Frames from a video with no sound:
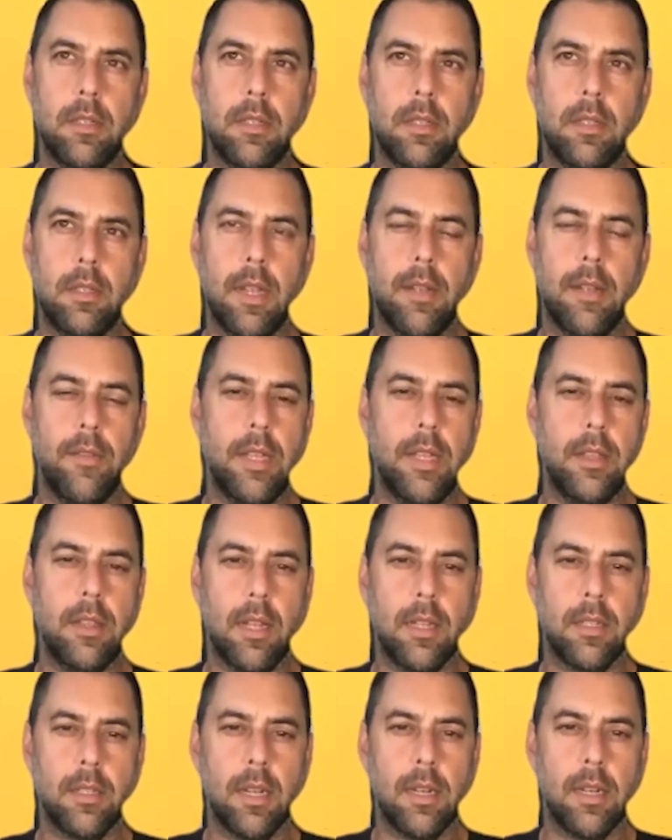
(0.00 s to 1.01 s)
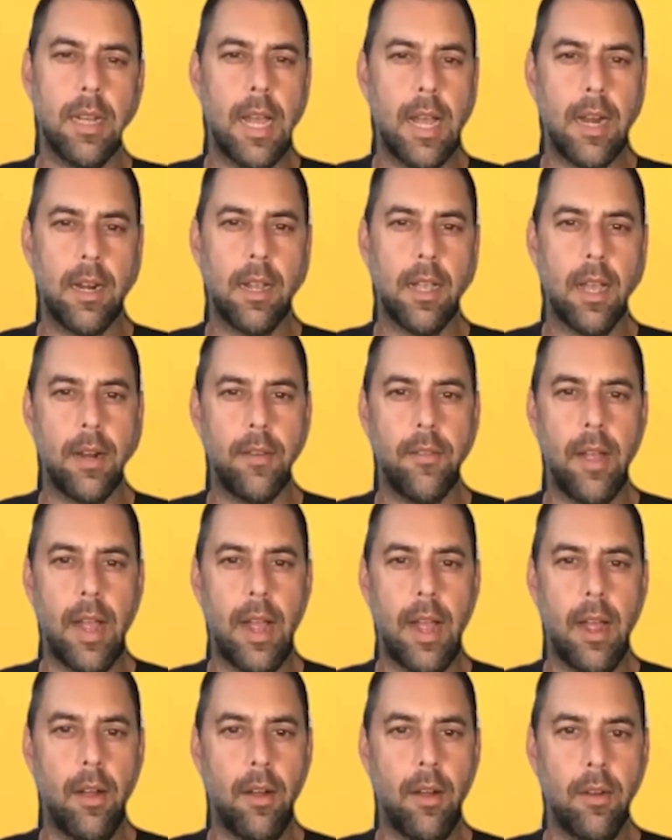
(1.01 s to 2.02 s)
you have any thoughts on that, and kind of
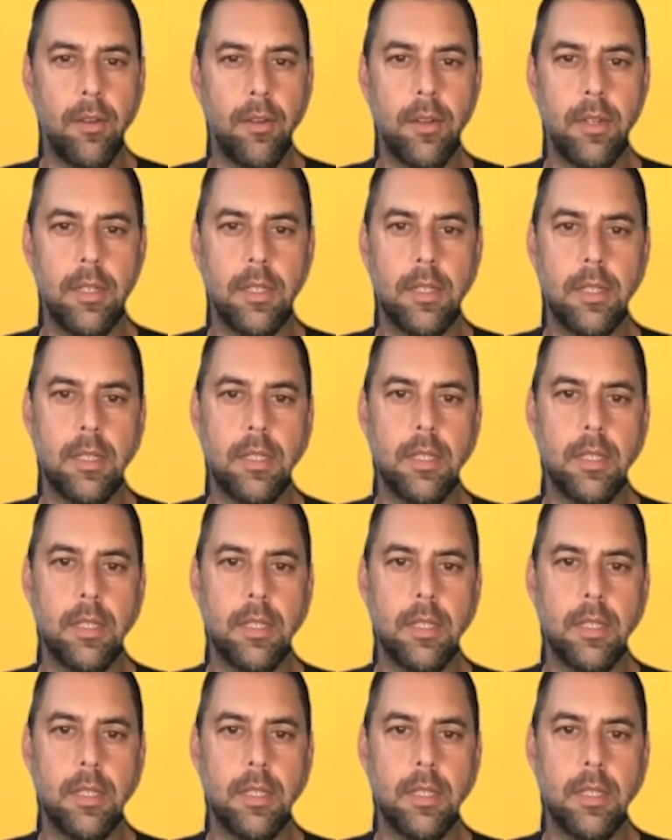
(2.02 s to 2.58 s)
how,